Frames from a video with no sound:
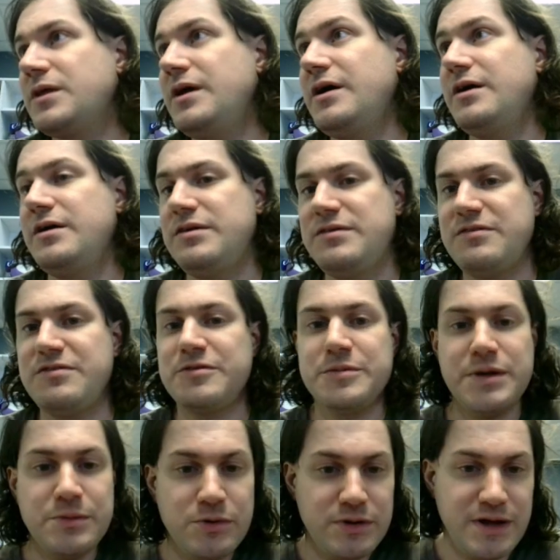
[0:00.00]
And from
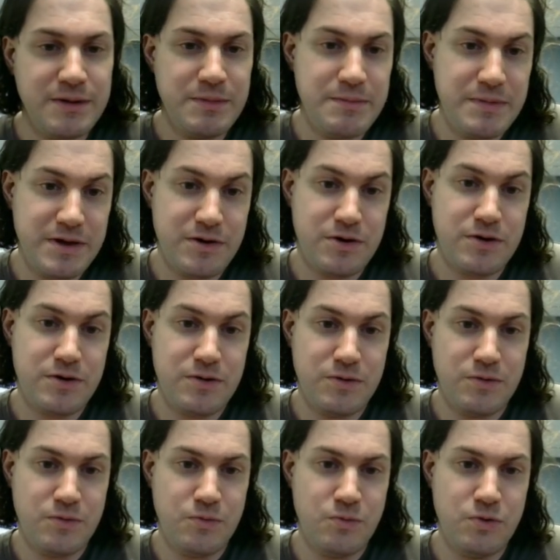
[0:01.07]
time to time, a mayor
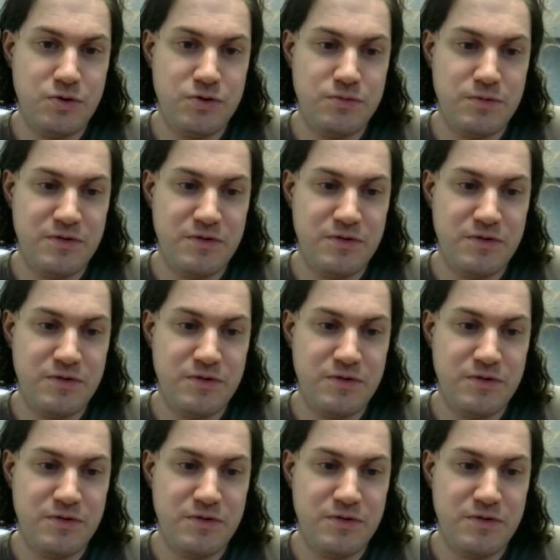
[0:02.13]
would